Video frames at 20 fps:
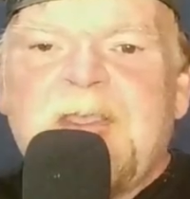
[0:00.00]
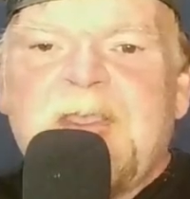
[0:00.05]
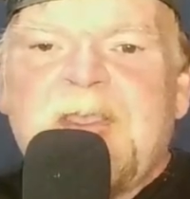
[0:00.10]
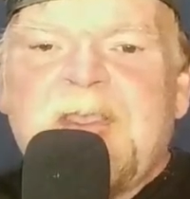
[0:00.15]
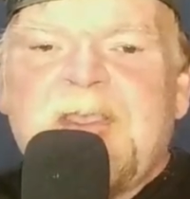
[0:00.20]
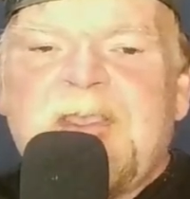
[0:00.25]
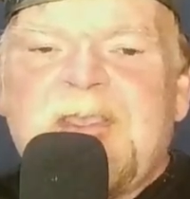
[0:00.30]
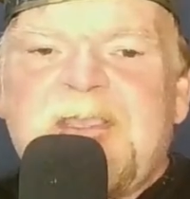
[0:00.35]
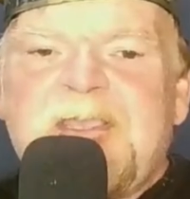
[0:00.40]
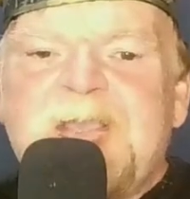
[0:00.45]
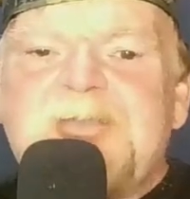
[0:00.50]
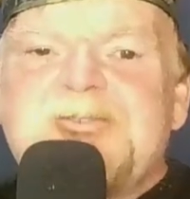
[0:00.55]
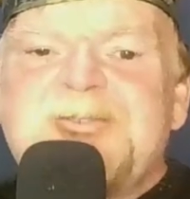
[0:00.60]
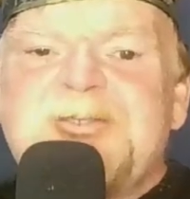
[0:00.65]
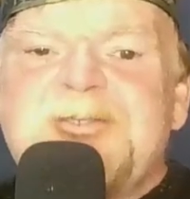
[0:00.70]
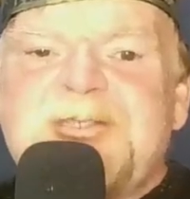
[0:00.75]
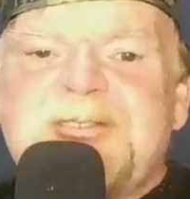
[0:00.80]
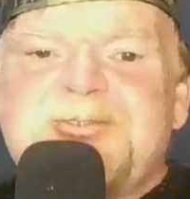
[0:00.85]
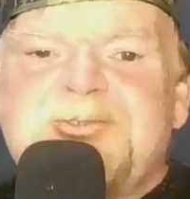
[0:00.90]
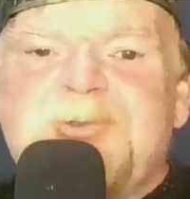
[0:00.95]
He also
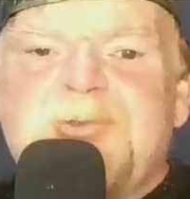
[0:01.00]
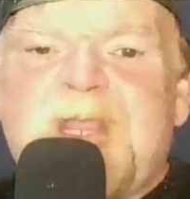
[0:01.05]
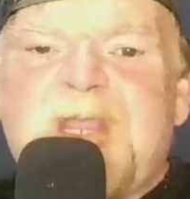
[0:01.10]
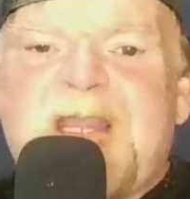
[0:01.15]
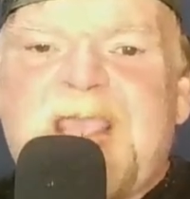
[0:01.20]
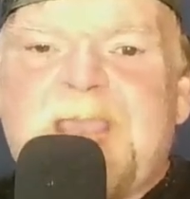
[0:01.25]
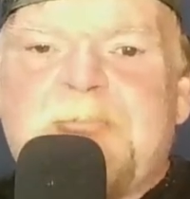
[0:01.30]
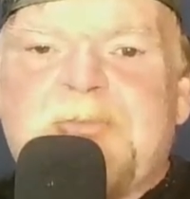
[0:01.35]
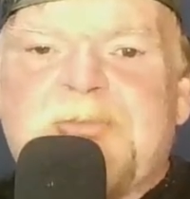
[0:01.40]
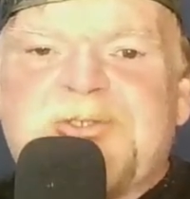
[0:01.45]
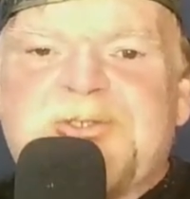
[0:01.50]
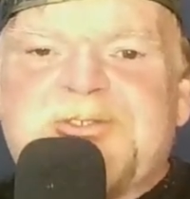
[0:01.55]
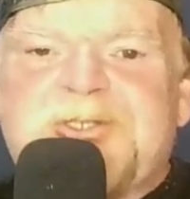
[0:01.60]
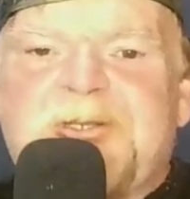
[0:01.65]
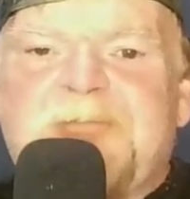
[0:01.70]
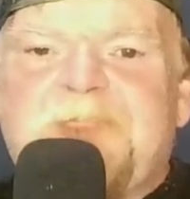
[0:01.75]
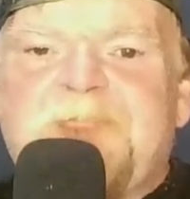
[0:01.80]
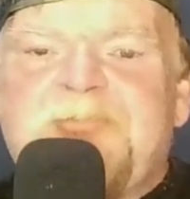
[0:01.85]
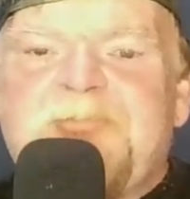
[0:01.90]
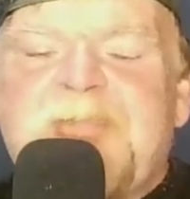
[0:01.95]
gets Dread Ambusher.
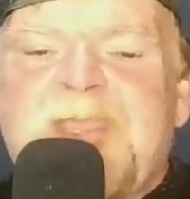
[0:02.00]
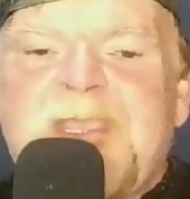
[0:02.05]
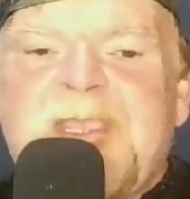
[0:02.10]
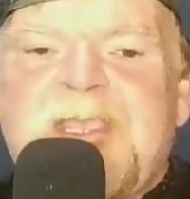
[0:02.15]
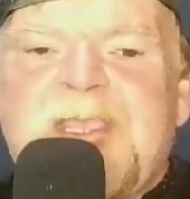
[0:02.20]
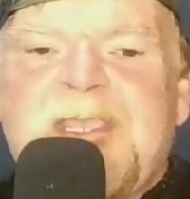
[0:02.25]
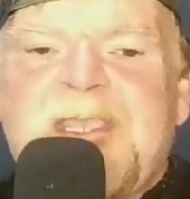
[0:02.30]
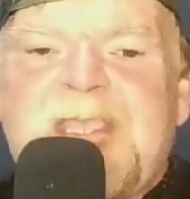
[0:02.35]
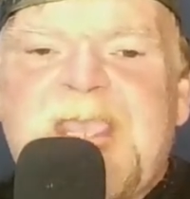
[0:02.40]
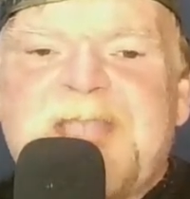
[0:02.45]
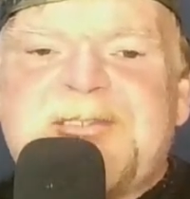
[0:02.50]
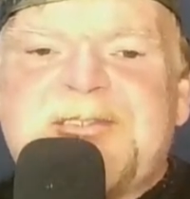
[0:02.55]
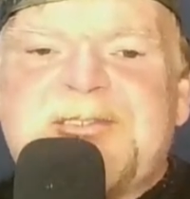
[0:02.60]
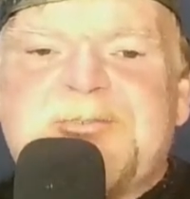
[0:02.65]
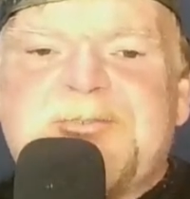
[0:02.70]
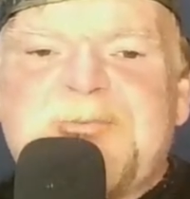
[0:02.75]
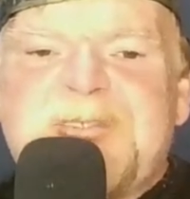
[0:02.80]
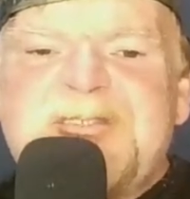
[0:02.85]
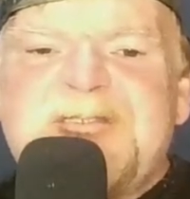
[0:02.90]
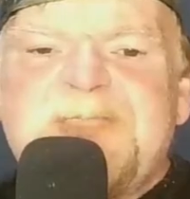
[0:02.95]
He adds his
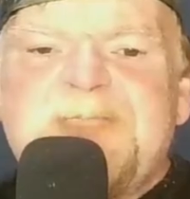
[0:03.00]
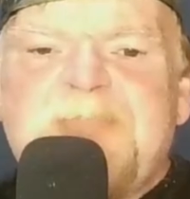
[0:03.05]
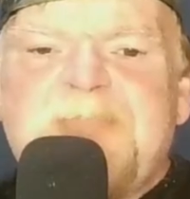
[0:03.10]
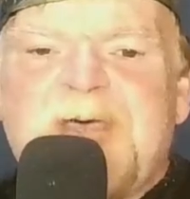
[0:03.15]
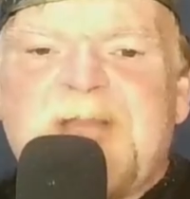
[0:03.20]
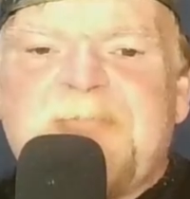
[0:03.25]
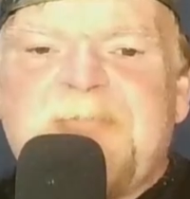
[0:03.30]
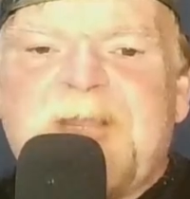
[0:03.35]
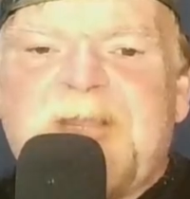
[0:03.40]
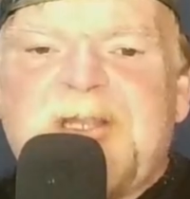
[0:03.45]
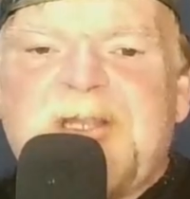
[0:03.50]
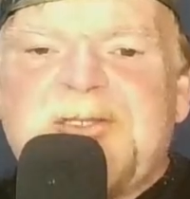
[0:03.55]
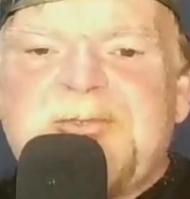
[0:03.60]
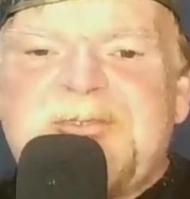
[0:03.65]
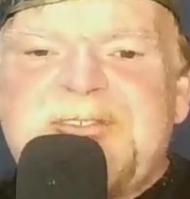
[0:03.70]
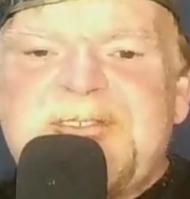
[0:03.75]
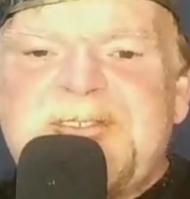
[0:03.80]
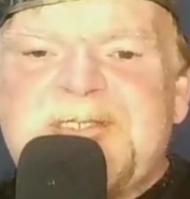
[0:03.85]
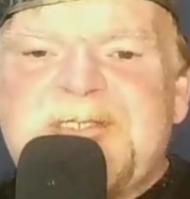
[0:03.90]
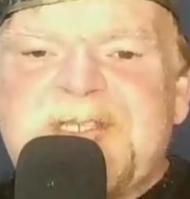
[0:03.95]
wisdom modifier to
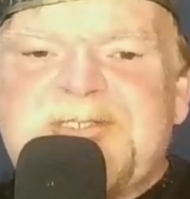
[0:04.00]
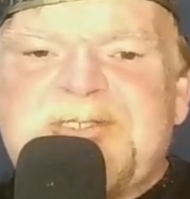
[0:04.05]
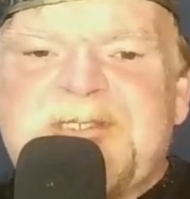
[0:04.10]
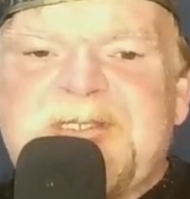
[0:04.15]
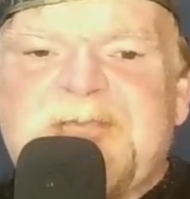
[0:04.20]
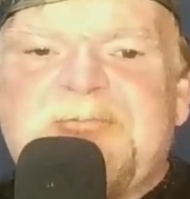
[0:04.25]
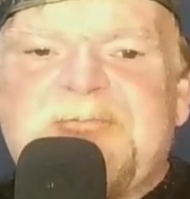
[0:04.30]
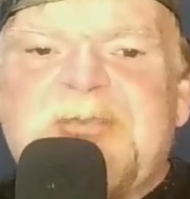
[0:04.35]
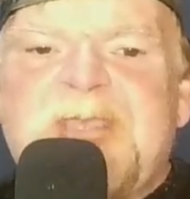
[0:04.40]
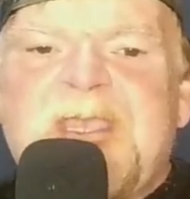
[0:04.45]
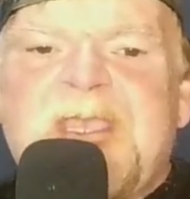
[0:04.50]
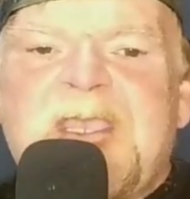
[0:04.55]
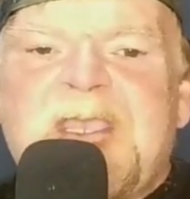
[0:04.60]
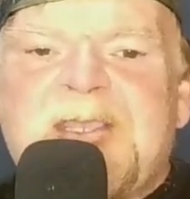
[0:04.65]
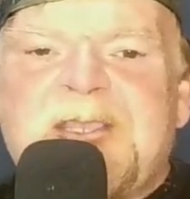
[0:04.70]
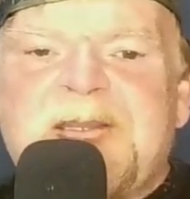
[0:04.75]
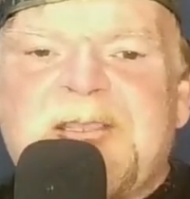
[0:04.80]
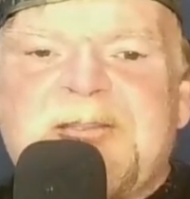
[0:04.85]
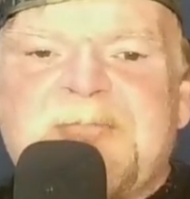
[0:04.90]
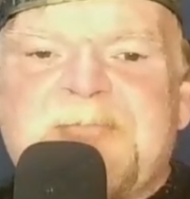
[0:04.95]
his initiative,
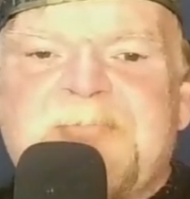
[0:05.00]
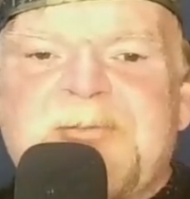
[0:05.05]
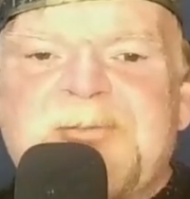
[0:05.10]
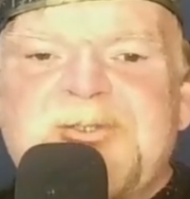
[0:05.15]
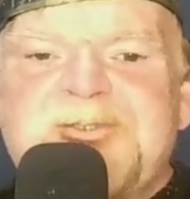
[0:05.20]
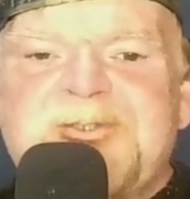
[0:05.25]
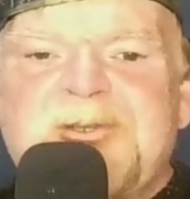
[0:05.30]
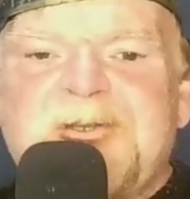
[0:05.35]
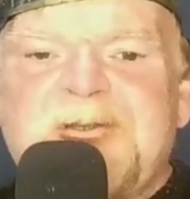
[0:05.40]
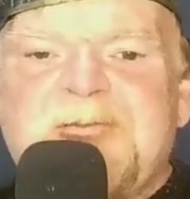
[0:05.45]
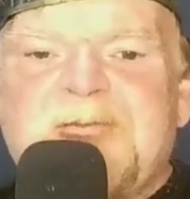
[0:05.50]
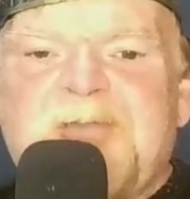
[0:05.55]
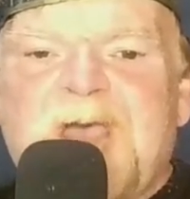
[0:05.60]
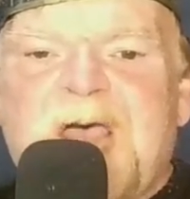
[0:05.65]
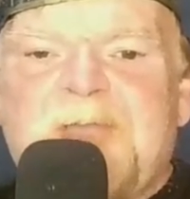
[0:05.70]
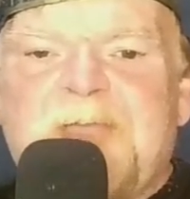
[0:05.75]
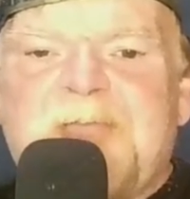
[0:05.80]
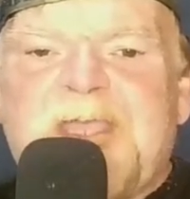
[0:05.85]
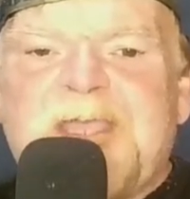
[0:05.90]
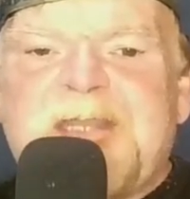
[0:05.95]
and on the first turn of
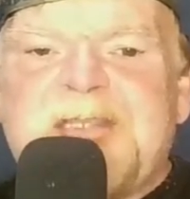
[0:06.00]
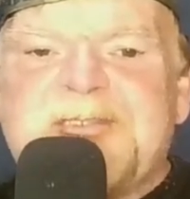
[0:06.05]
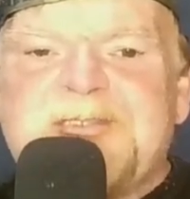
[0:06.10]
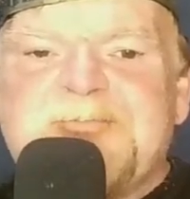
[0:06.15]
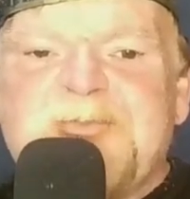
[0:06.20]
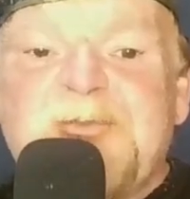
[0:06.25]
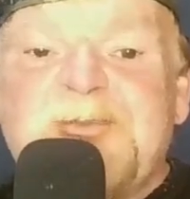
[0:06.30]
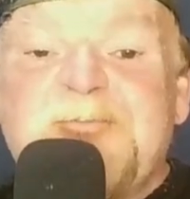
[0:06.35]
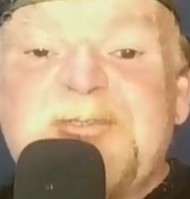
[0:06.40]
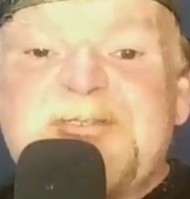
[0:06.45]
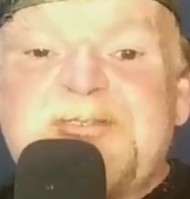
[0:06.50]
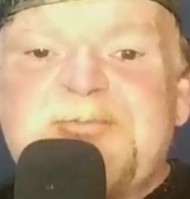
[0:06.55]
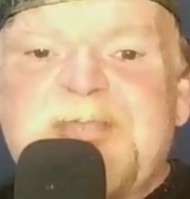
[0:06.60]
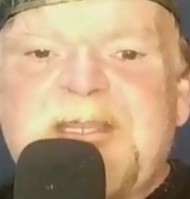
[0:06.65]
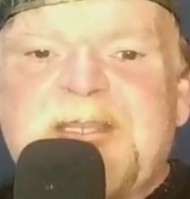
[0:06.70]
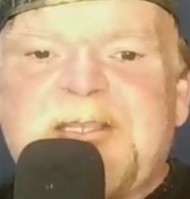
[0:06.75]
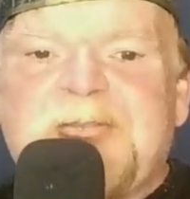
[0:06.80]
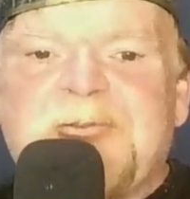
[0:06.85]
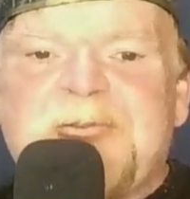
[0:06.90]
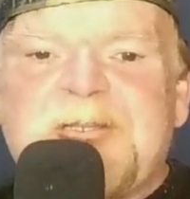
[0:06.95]
combat his movement speed
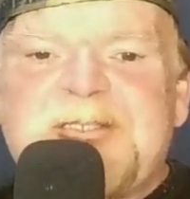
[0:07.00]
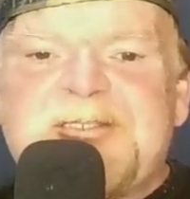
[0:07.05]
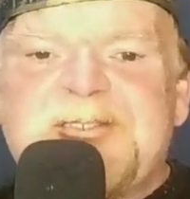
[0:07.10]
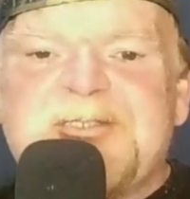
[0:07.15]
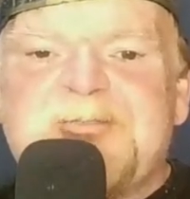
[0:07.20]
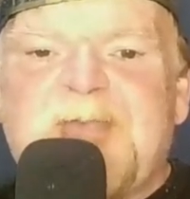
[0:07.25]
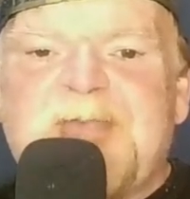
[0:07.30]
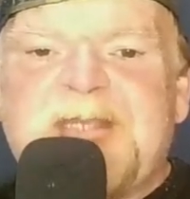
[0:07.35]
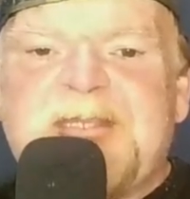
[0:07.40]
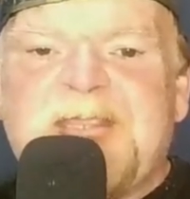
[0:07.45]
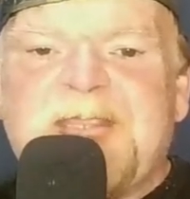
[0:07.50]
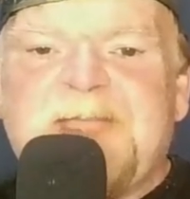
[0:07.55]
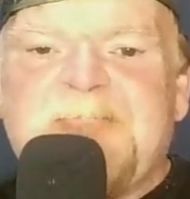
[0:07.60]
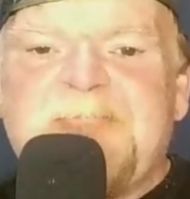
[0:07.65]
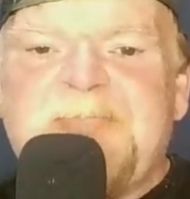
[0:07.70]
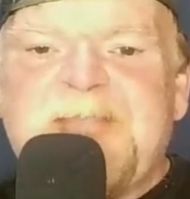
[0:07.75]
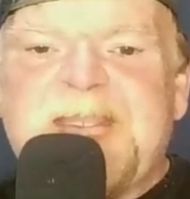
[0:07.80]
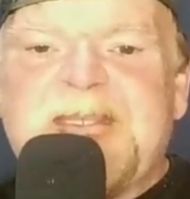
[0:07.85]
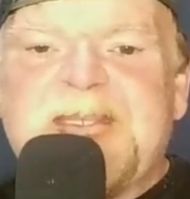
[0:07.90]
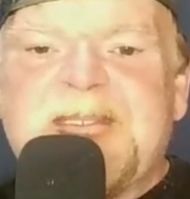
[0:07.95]
increases by 10
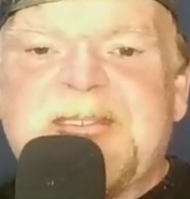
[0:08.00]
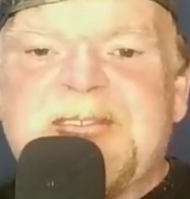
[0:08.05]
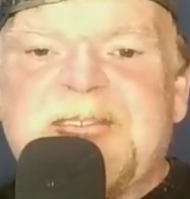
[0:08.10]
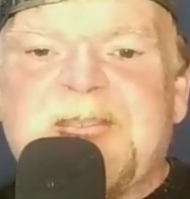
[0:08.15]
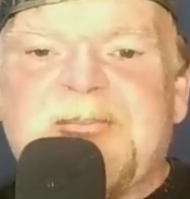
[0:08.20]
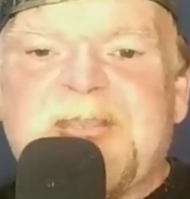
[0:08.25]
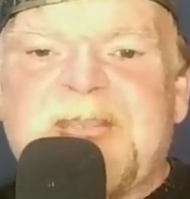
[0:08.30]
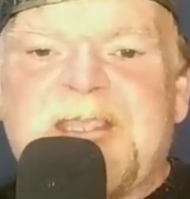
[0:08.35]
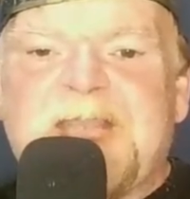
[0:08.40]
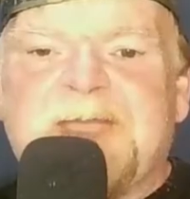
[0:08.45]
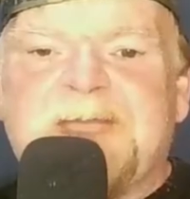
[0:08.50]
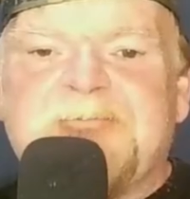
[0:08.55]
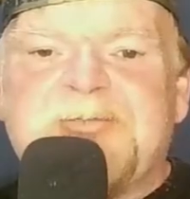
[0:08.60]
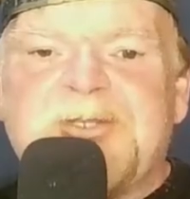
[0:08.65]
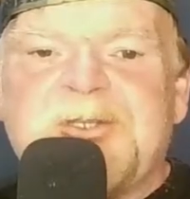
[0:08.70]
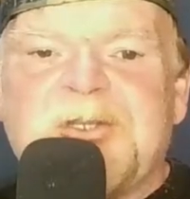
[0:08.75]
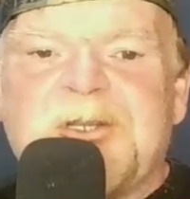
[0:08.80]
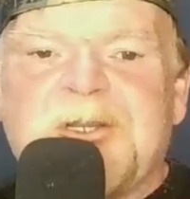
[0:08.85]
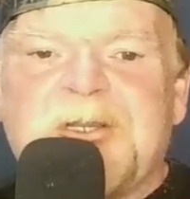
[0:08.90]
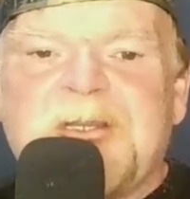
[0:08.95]
feet until the end of
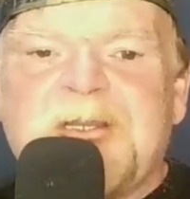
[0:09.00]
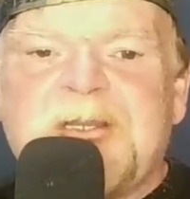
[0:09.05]
turn,